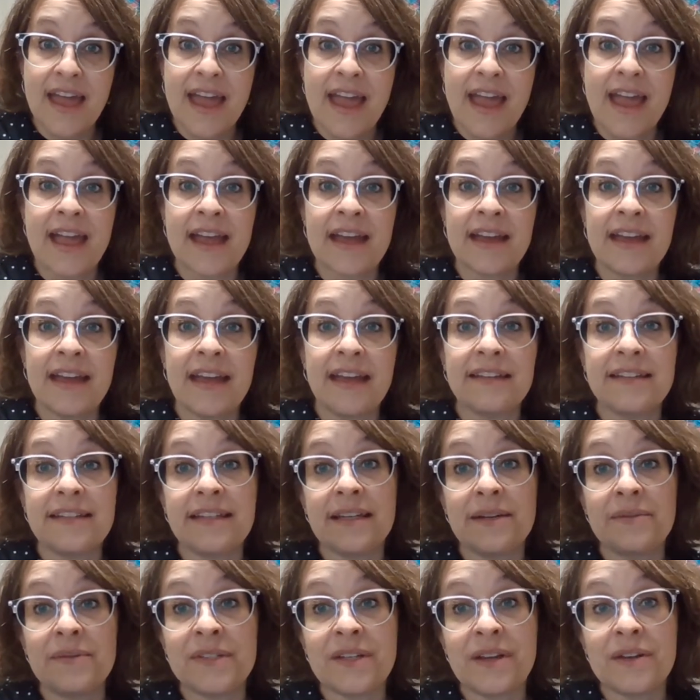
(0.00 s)
And
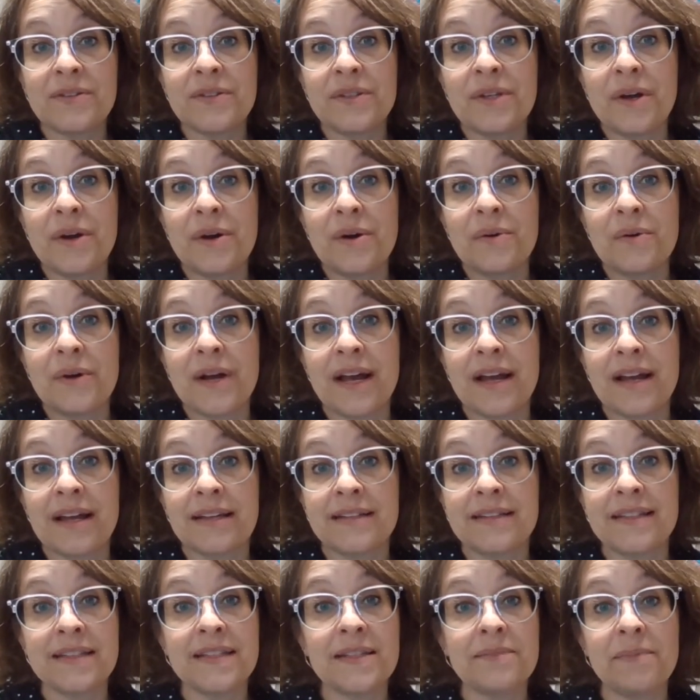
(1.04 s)
it was also
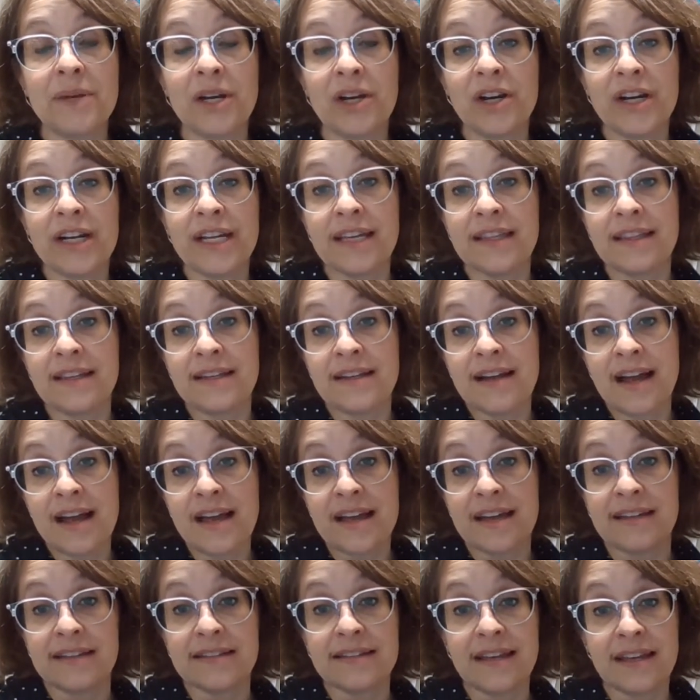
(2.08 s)
disappearing in the night,